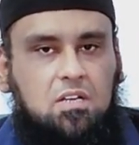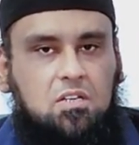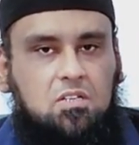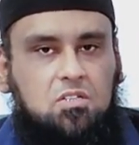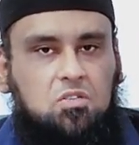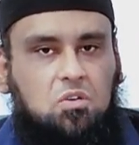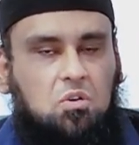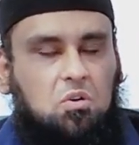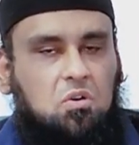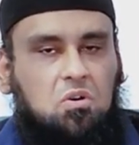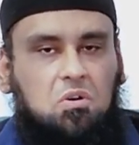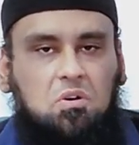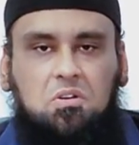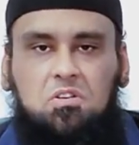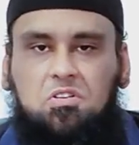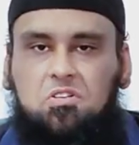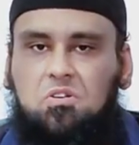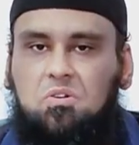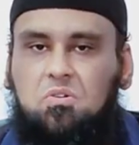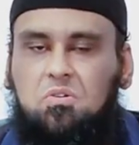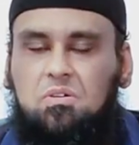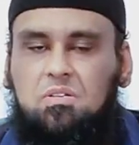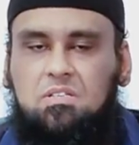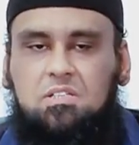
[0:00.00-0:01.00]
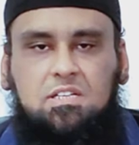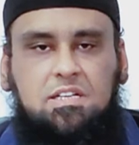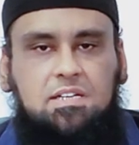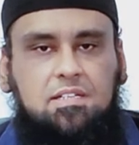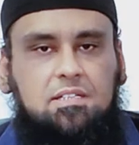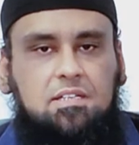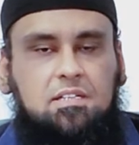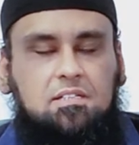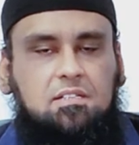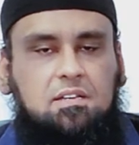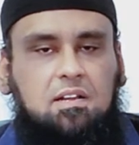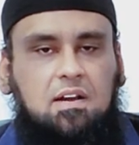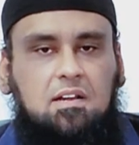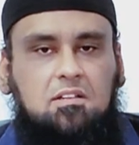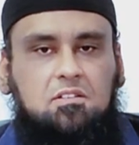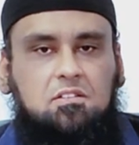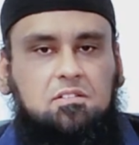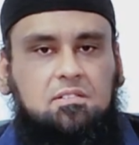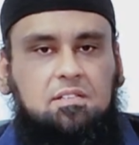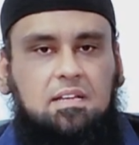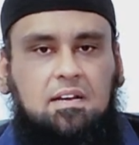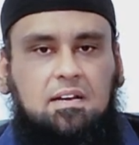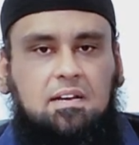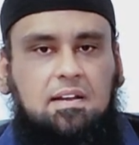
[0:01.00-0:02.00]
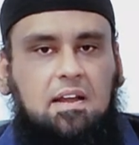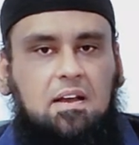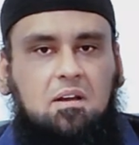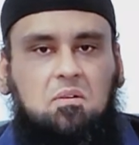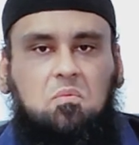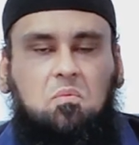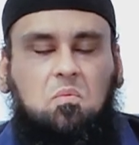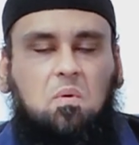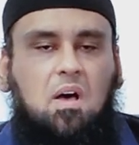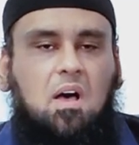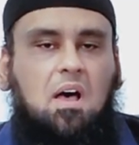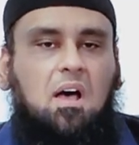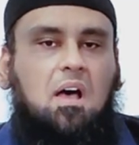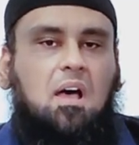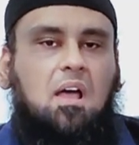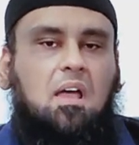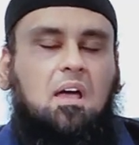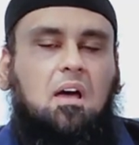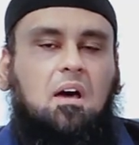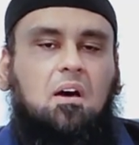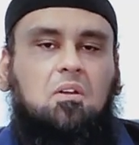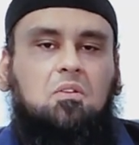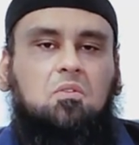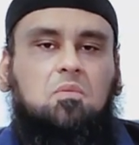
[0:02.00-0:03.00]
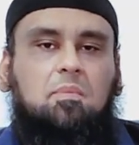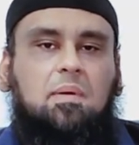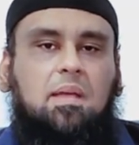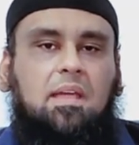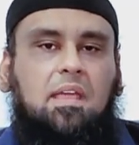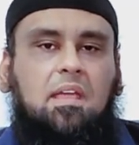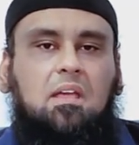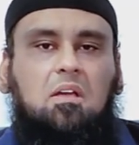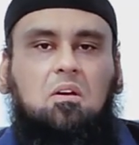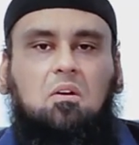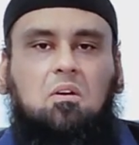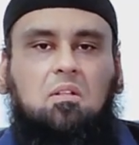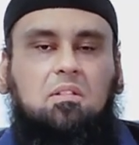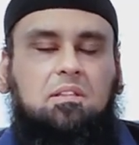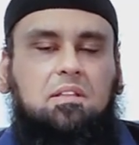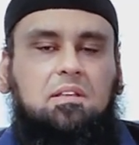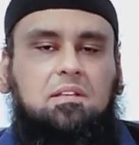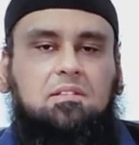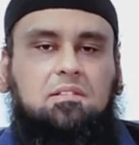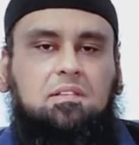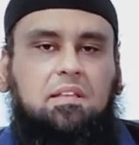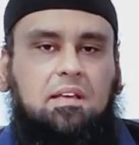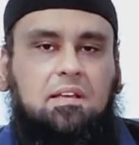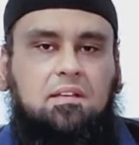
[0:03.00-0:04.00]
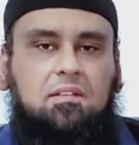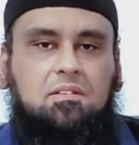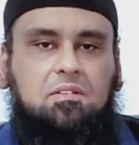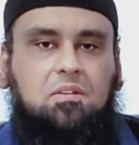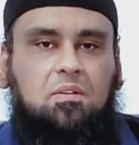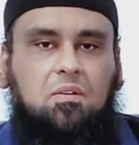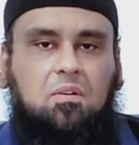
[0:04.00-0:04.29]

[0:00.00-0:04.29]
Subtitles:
So Jesus Christ said that, why are you making all these things?